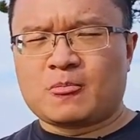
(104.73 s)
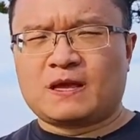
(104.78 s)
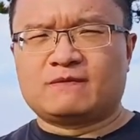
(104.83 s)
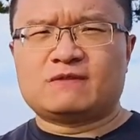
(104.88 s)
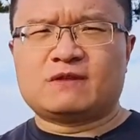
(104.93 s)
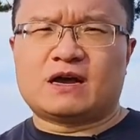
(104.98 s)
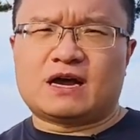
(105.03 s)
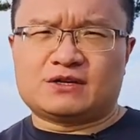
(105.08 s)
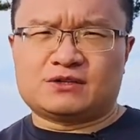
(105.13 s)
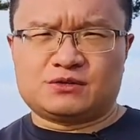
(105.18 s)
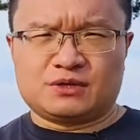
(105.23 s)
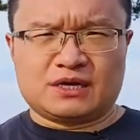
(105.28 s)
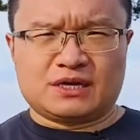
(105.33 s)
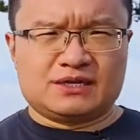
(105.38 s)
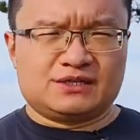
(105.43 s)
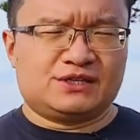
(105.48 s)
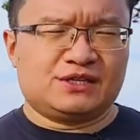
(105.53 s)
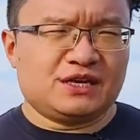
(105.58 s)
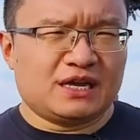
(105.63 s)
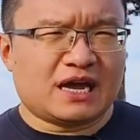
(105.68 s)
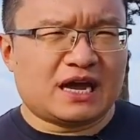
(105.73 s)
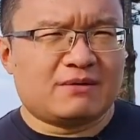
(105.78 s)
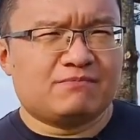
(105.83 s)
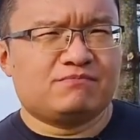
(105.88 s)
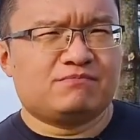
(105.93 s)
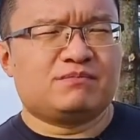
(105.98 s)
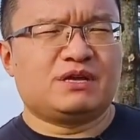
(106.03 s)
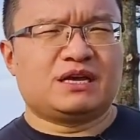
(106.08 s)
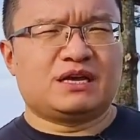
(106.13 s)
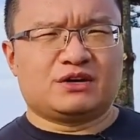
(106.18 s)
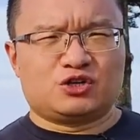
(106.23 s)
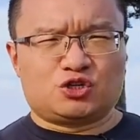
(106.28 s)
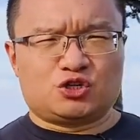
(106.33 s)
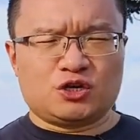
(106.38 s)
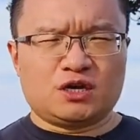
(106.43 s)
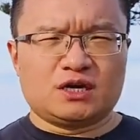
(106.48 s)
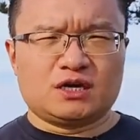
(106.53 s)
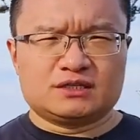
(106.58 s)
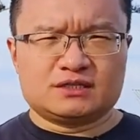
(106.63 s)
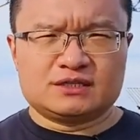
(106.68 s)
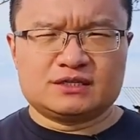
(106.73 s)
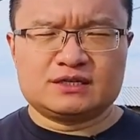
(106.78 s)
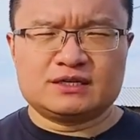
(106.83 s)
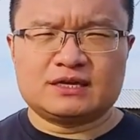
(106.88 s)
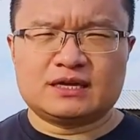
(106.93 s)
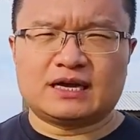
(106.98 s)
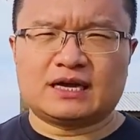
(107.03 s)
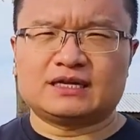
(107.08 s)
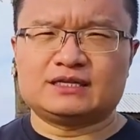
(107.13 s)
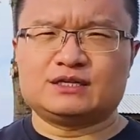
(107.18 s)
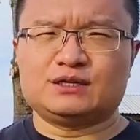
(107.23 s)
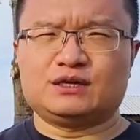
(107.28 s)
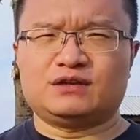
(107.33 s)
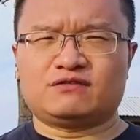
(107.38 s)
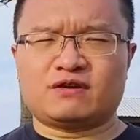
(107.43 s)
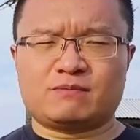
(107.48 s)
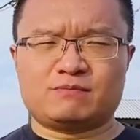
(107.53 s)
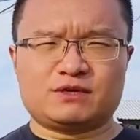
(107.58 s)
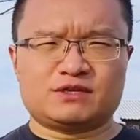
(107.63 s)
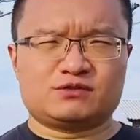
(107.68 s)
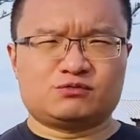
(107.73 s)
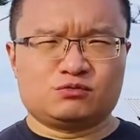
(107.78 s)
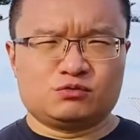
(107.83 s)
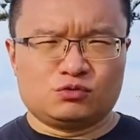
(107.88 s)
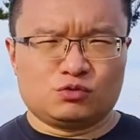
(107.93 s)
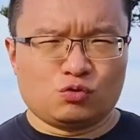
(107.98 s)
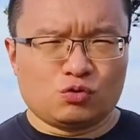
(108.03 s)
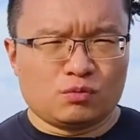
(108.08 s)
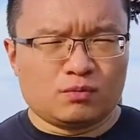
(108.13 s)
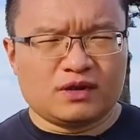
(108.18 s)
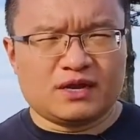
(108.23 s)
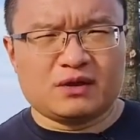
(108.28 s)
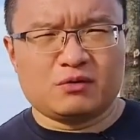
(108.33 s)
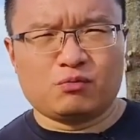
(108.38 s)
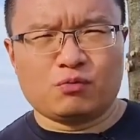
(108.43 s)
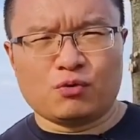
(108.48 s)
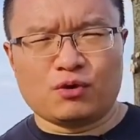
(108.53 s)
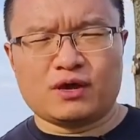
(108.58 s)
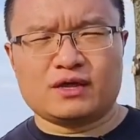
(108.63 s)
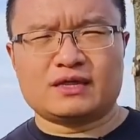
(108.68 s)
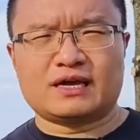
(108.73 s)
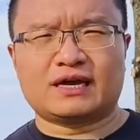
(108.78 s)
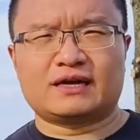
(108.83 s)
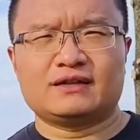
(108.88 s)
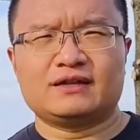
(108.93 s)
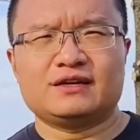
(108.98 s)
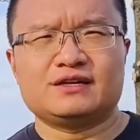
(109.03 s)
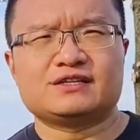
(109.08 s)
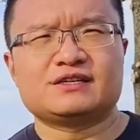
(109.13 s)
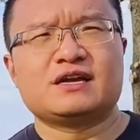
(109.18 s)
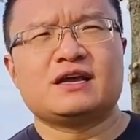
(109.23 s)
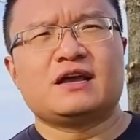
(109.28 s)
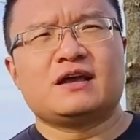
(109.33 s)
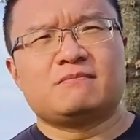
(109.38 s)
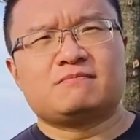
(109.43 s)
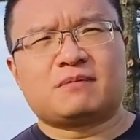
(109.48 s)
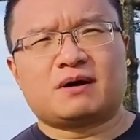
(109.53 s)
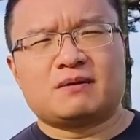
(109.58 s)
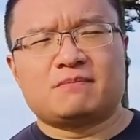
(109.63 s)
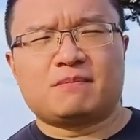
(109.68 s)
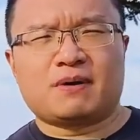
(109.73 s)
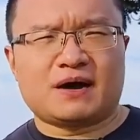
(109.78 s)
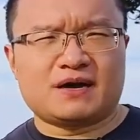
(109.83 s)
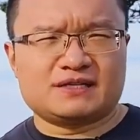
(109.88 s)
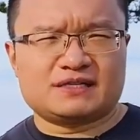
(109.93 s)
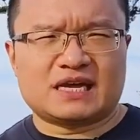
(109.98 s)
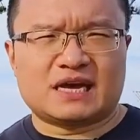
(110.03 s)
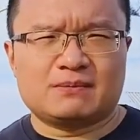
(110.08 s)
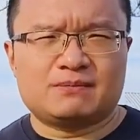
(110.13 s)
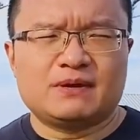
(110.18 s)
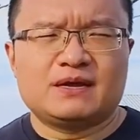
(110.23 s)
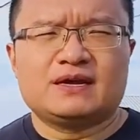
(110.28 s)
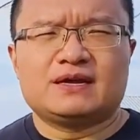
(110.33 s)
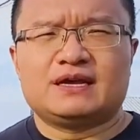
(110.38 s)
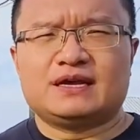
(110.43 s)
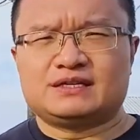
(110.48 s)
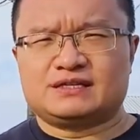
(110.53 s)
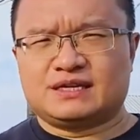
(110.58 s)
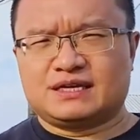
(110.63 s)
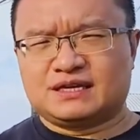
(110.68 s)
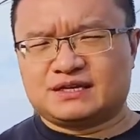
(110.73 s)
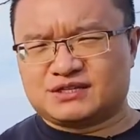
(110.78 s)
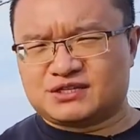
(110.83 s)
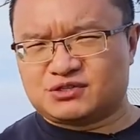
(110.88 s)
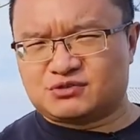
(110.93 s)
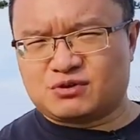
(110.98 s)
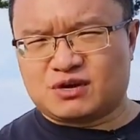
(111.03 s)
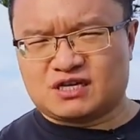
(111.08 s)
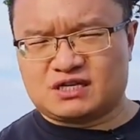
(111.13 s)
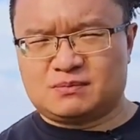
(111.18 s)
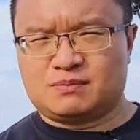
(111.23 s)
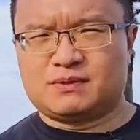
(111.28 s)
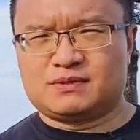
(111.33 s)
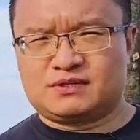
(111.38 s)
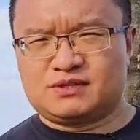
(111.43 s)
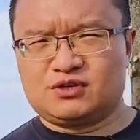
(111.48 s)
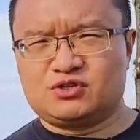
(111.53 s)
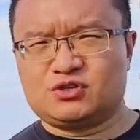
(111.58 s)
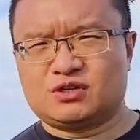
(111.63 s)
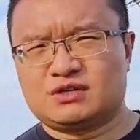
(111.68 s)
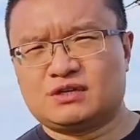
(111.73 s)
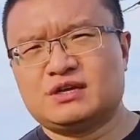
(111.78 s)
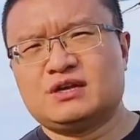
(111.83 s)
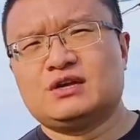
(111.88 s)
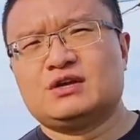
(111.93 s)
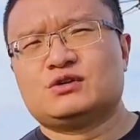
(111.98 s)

Now, as you can see, I'm in a shirt, and if I'm just normally walking like this, my bicep is in a stretch position.